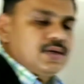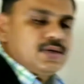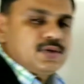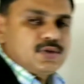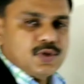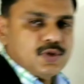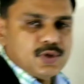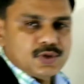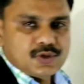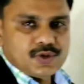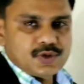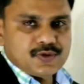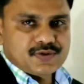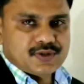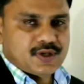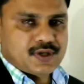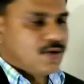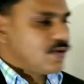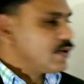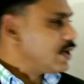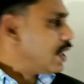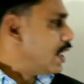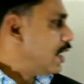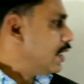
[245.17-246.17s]
Source of
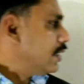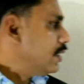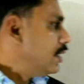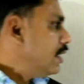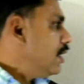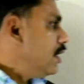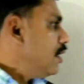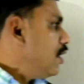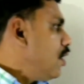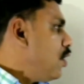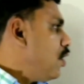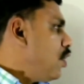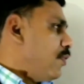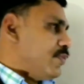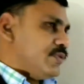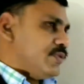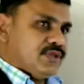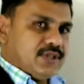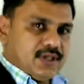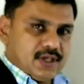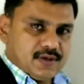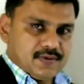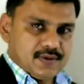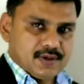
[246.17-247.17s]
sound and the
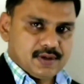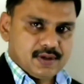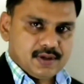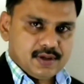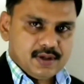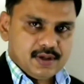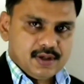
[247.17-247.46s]
observer.